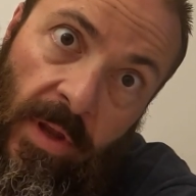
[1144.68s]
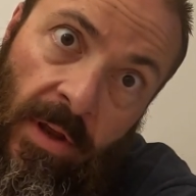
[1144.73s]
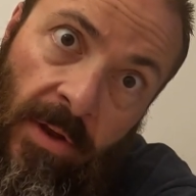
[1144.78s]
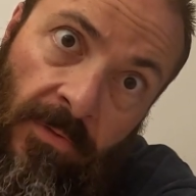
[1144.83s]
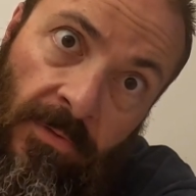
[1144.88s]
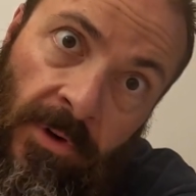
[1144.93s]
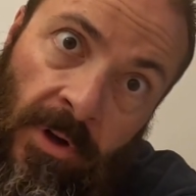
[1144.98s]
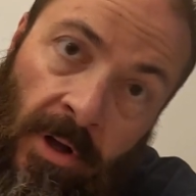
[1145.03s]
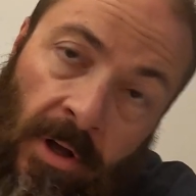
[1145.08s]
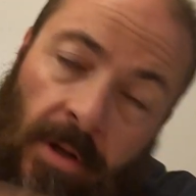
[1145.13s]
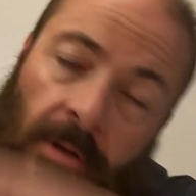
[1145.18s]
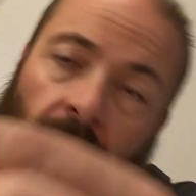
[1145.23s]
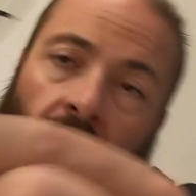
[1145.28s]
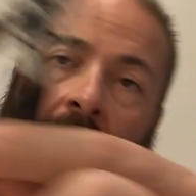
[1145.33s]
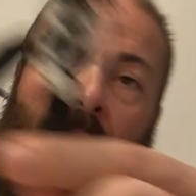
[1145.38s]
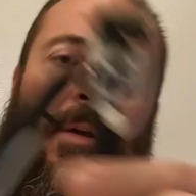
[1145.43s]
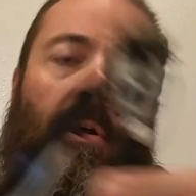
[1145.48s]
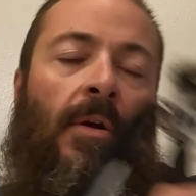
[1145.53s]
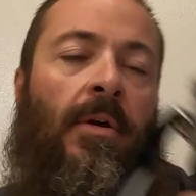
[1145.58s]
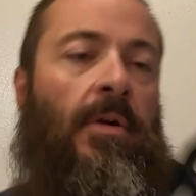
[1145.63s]
If not,
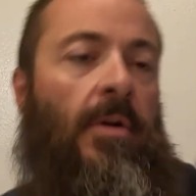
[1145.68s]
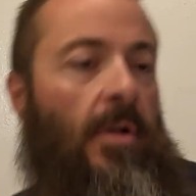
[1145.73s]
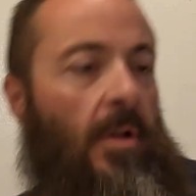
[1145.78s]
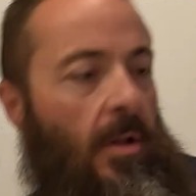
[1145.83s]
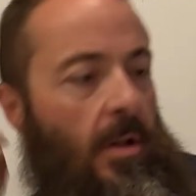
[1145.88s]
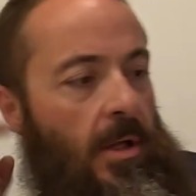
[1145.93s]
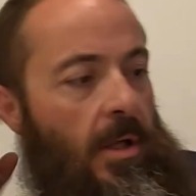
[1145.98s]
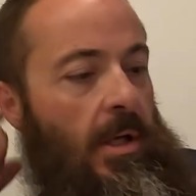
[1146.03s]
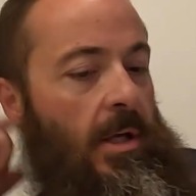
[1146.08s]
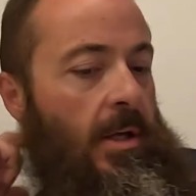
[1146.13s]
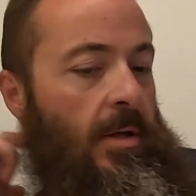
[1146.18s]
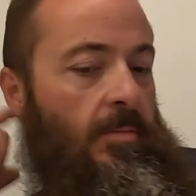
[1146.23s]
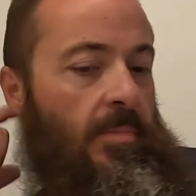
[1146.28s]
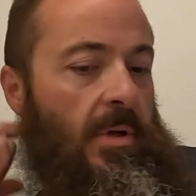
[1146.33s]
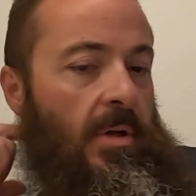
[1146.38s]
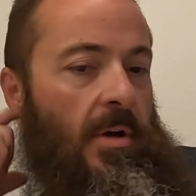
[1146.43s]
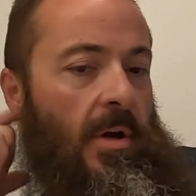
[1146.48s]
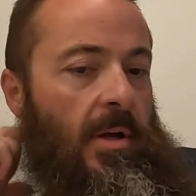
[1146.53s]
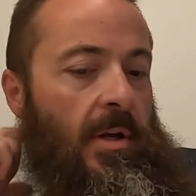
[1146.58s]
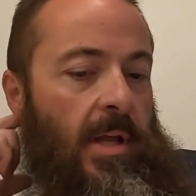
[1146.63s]
I'll
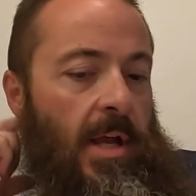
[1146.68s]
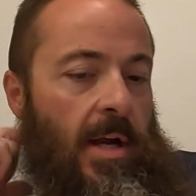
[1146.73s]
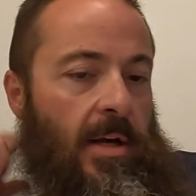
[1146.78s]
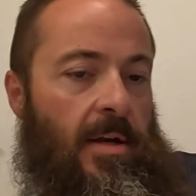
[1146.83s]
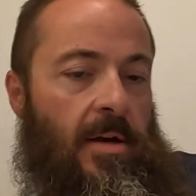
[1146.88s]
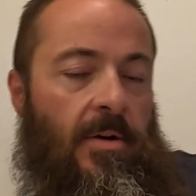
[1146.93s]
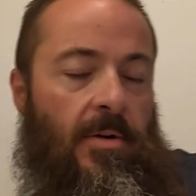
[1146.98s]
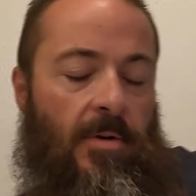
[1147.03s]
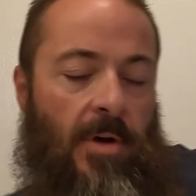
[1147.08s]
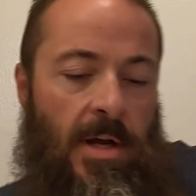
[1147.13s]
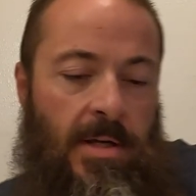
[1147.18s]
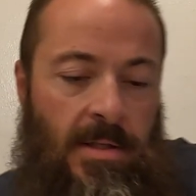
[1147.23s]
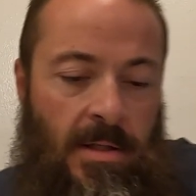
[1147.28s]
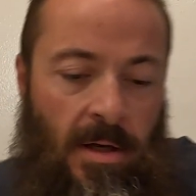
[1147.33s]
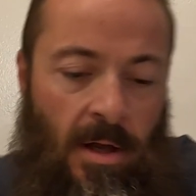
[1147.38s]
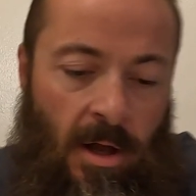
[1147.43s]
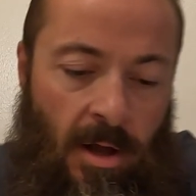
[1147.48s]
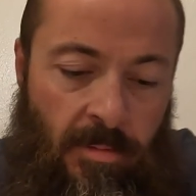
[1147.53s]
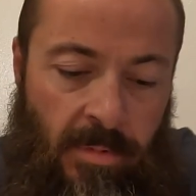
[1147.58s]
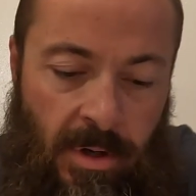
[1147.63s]
be contacting
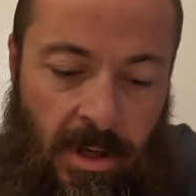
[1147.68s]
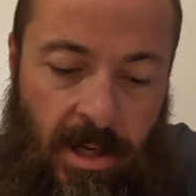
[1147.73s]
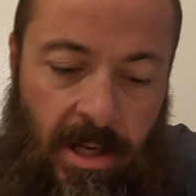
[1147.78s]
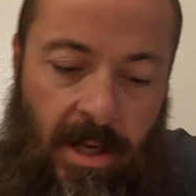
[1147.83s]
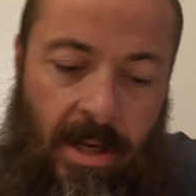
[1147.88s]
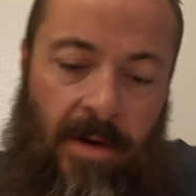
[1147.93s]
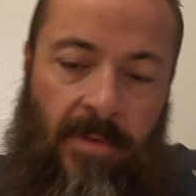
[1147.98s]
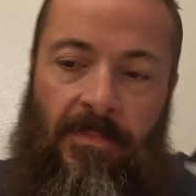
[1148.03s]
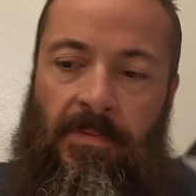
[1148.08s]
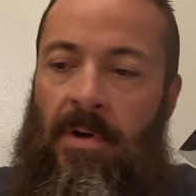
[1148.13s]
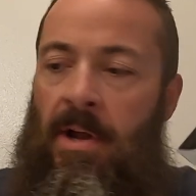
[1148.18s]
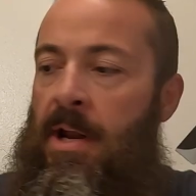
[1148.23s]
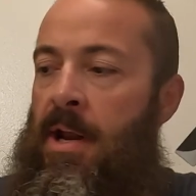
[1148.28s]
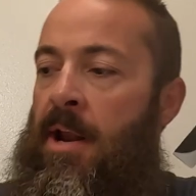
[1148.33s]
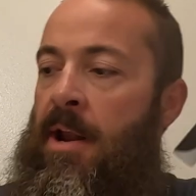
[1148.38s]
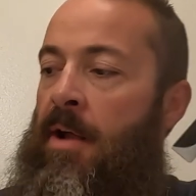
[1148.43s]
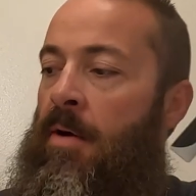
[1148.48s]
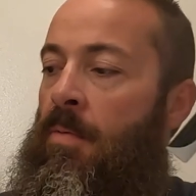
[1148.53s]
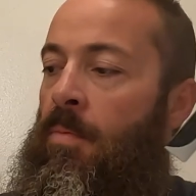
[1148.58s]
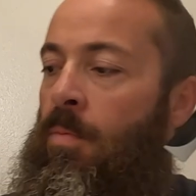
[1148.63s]
Horizon Hobby again and
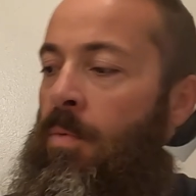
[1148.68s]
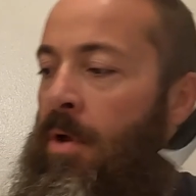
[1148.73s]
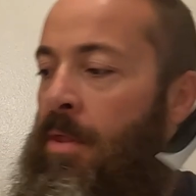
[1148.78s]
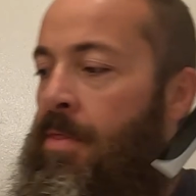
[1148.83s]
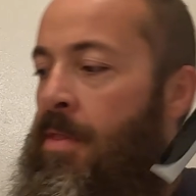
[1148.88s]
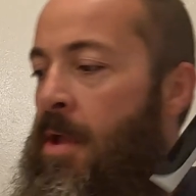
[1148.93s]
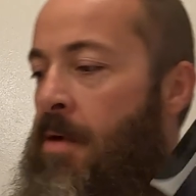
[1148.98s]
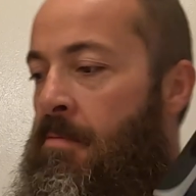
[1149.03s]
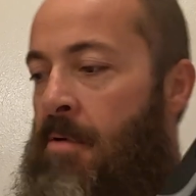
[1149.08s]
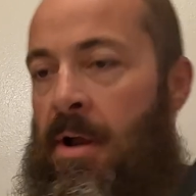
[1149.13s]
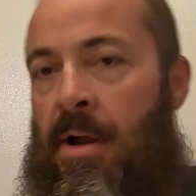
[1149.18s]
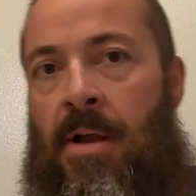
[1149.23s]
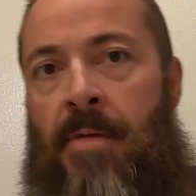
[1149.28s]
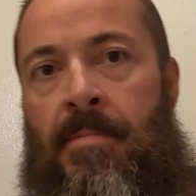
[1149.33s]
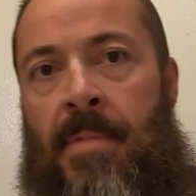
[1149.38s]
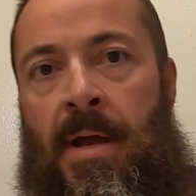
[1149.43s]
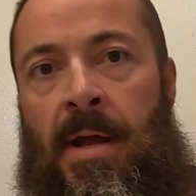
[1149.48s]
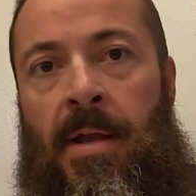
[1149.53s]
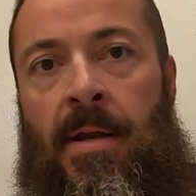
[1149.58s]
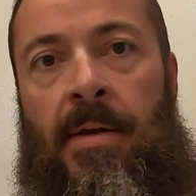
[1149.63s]
finding out what they
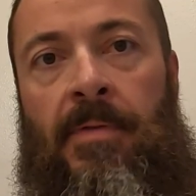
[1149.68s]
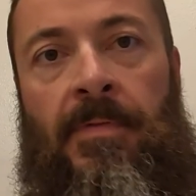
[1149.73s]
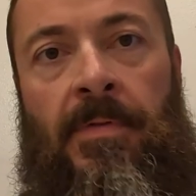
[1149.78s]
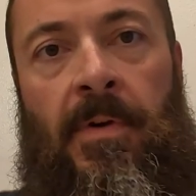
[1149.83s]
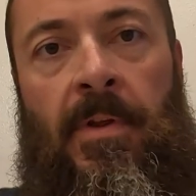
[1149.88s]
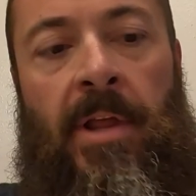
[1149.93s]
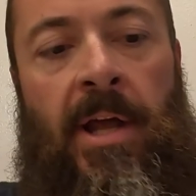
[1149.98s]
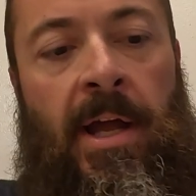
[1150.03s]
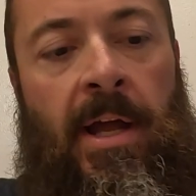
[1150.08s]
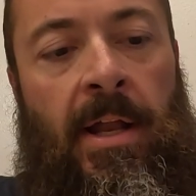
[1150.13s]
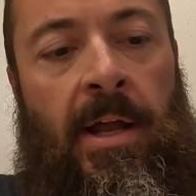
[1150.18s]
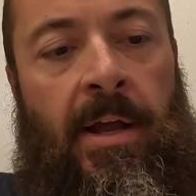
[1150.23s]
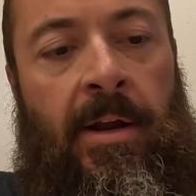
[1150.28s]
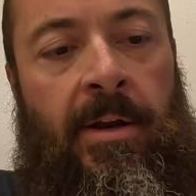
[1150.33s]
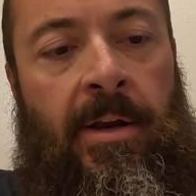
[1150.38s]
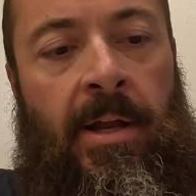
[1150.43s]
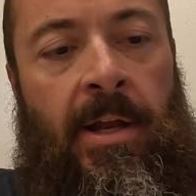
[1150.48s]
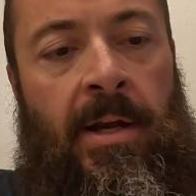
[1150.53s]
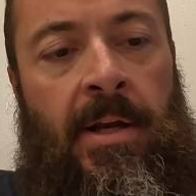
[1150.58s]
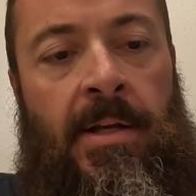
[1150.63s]
recommend for that. I
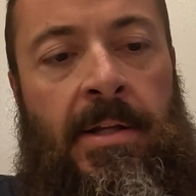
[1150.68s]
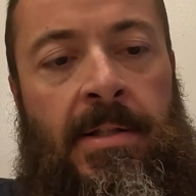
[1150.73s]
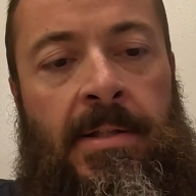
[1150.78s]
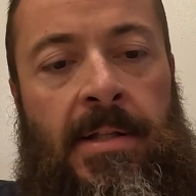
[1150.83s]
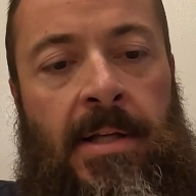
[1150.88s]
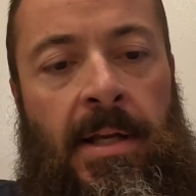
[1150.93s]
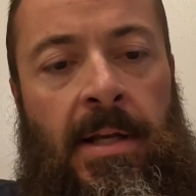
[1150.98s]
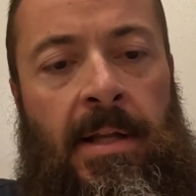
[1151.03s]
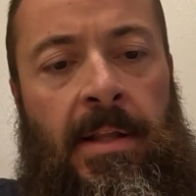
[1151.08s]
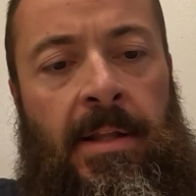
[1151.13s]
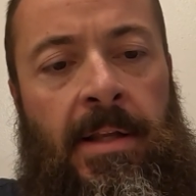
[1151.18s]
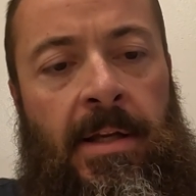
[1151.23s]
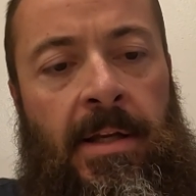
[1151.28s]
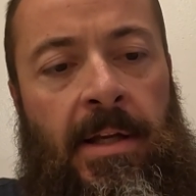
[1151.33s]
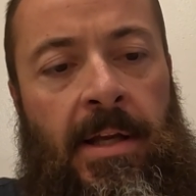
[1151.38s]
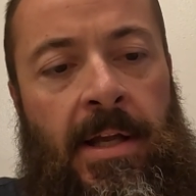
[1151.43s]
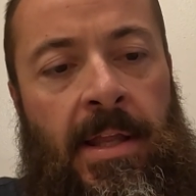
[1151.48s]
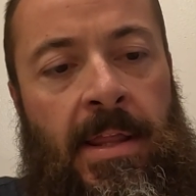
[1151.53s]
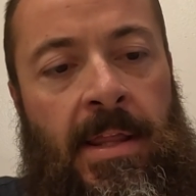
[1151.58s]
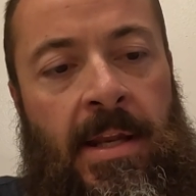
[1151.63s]
didn't see
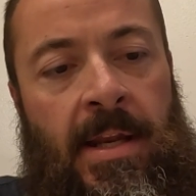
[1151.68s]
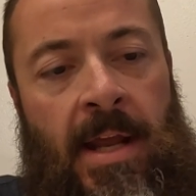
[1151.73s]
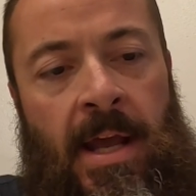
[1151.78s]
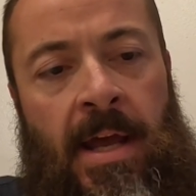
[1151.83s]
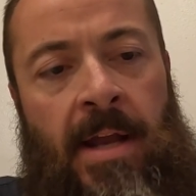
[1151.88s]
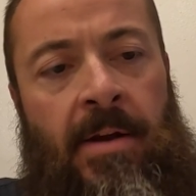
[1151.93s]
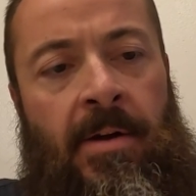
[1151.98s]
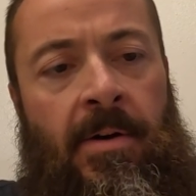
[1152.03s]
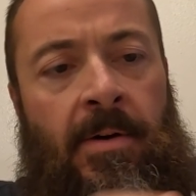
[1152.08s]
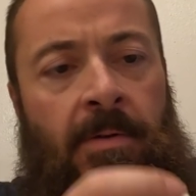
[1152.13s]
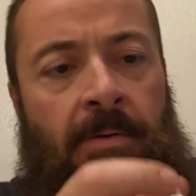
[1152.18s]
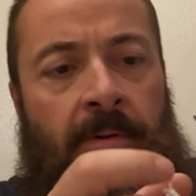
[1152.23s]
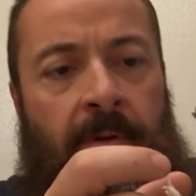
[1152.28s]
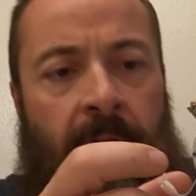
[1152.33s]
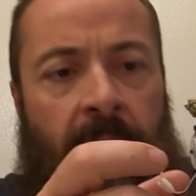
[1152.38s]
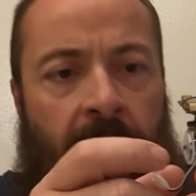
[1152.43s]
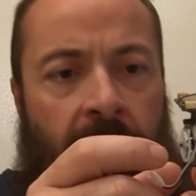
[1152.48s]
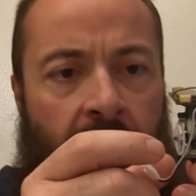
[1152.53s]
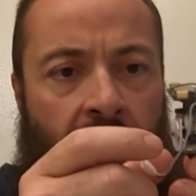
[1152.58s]
anything in the nano